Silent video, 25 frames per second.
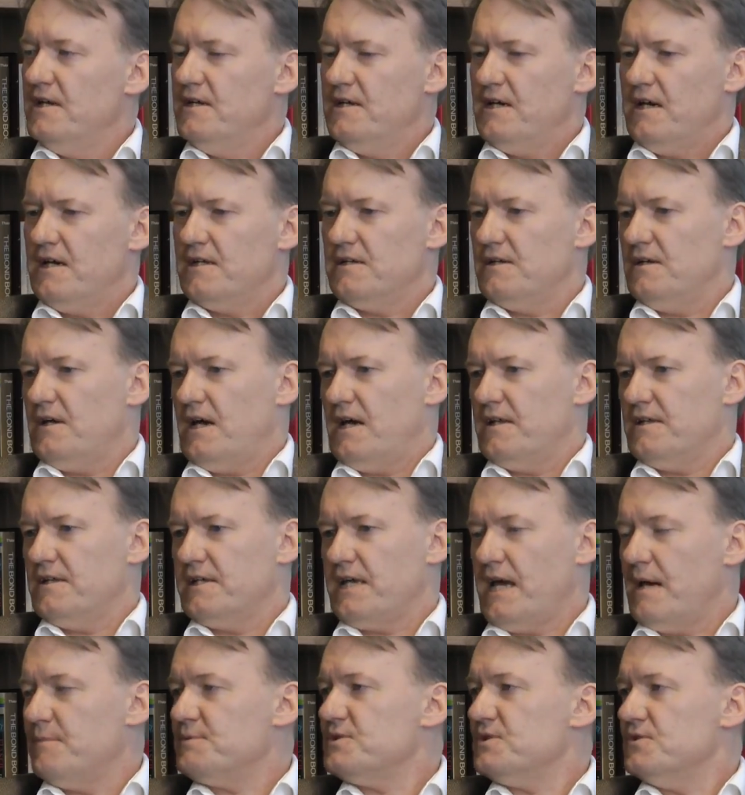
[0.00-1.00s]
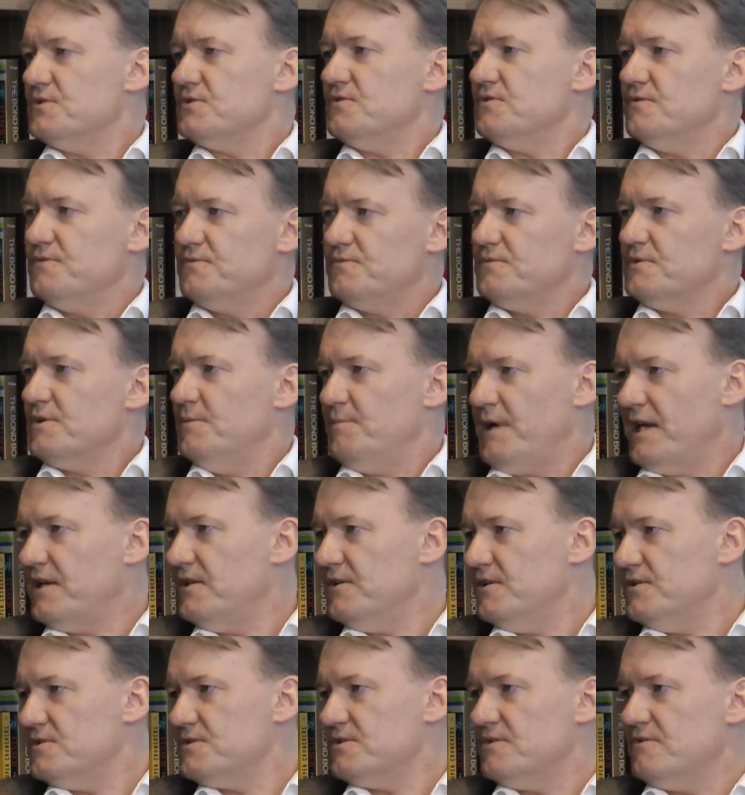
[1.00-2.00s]
and the absence of
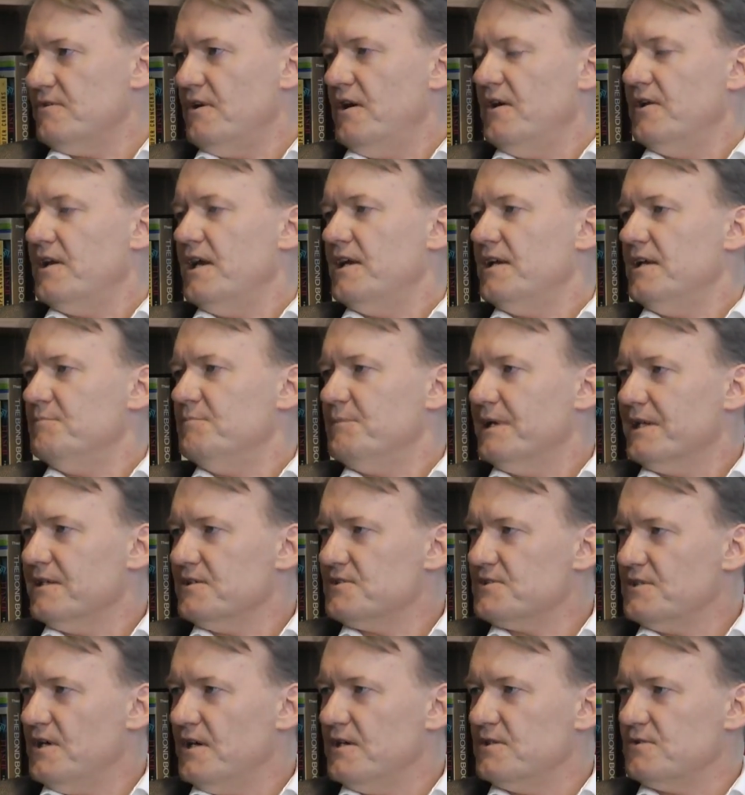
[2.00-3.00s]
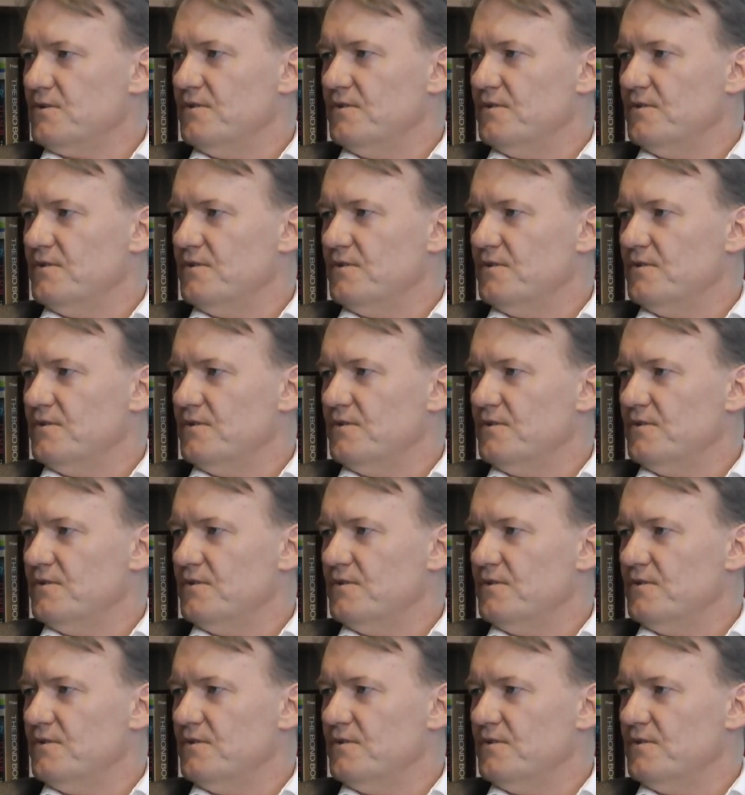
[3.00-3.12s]
competitors. There aren't any middle-sized.